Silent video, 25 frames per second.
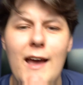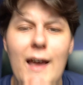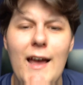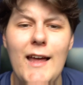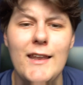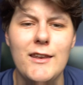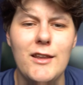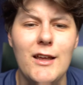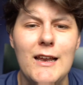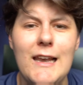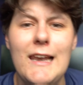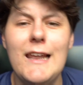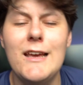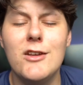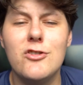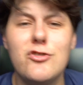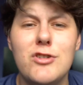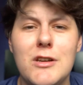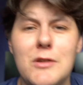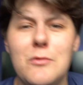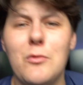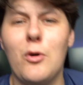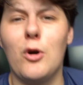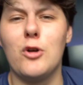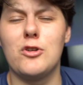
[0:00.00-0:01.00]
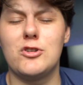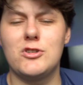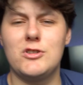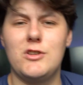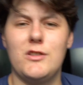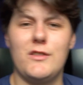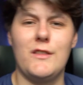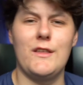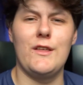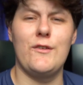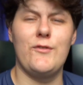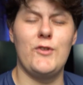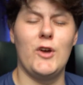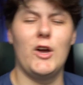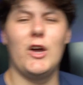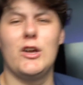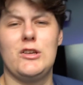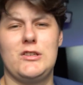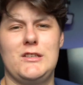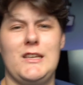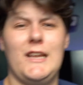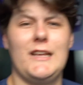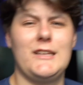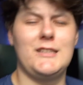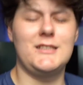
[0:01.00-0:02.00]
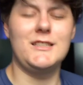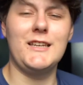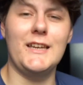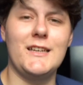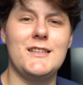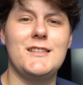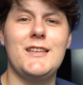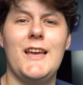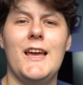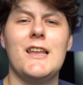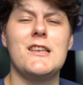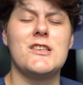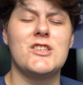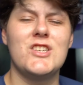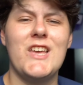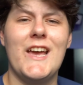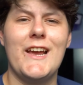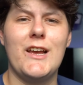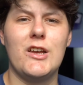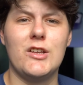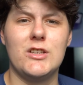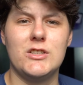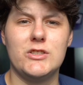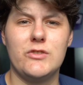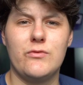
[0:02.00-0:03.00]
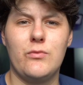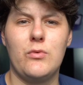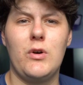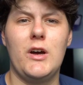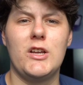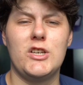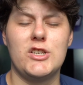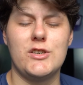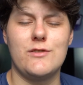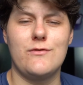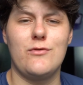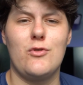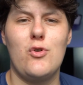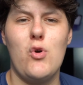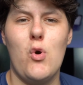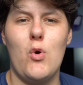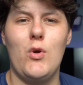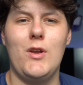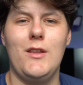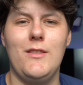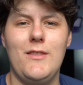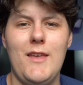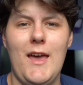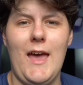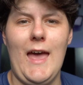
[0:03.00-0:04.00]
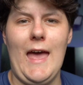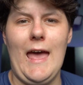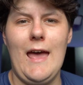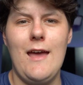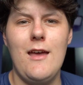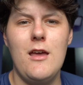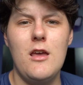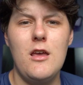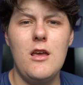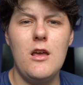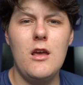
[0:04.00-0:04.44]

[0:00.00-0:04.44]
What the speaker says: and I literally watched the first, let's say, 10 seconds of what I just recorded there.